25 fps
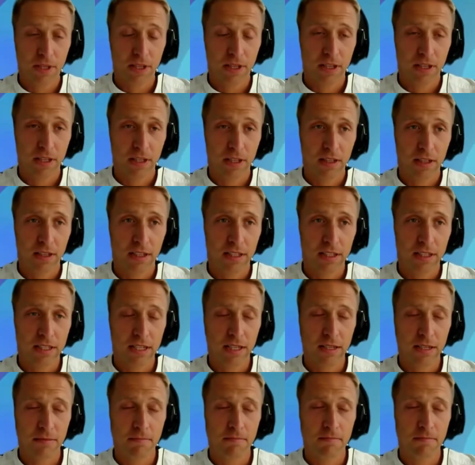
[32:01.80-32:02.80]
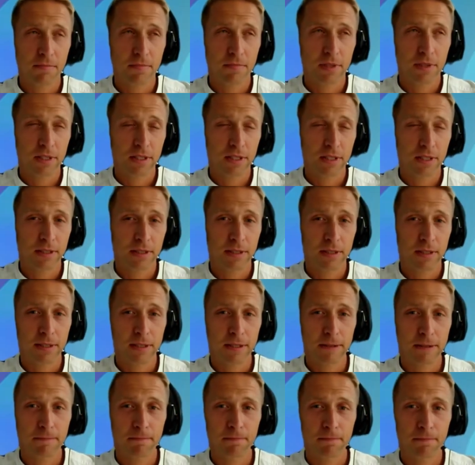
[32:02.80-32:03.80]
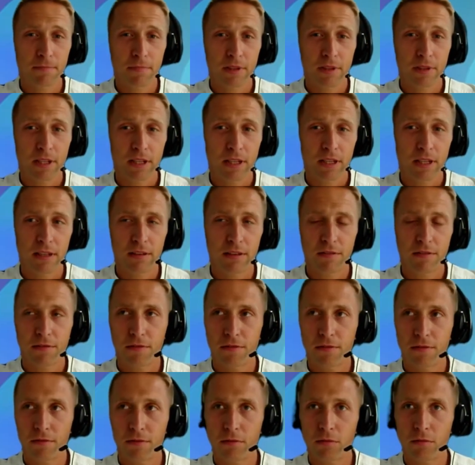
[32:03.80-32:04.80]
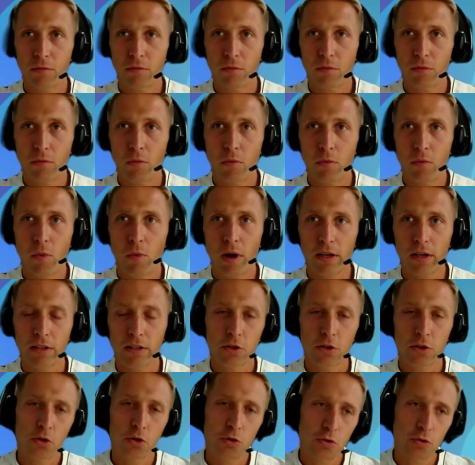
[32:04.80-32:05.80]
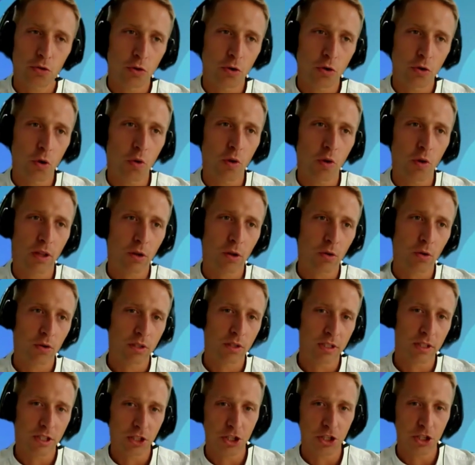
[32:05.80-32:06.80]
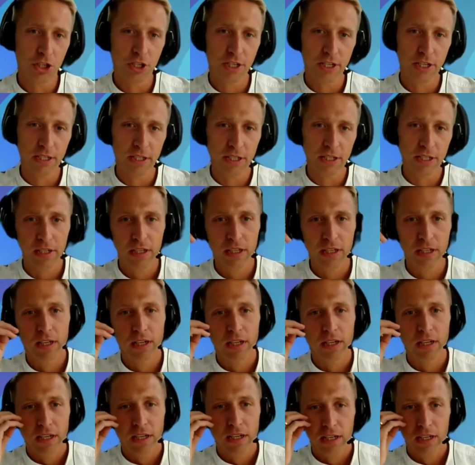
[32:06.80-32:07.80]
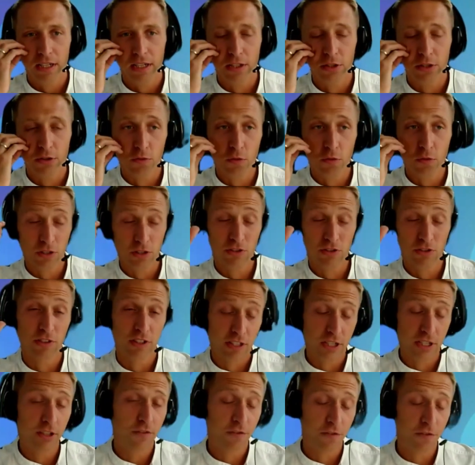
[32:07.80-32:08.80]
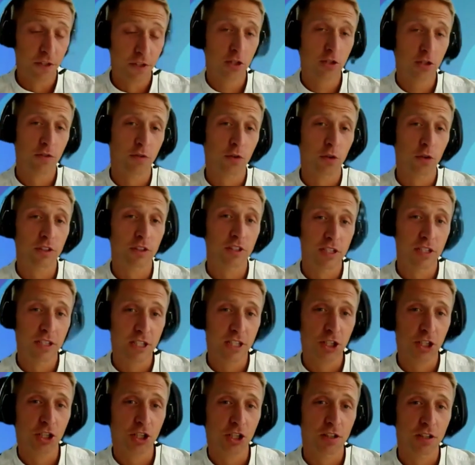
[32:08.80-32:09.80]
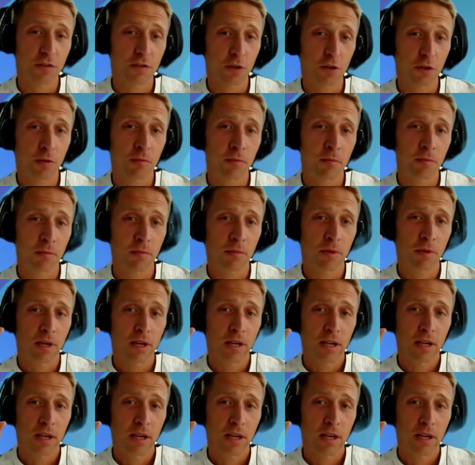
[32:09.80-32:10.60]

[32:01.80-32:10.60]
Let's say if one should go along this journey, is of course, first of all, transitioning from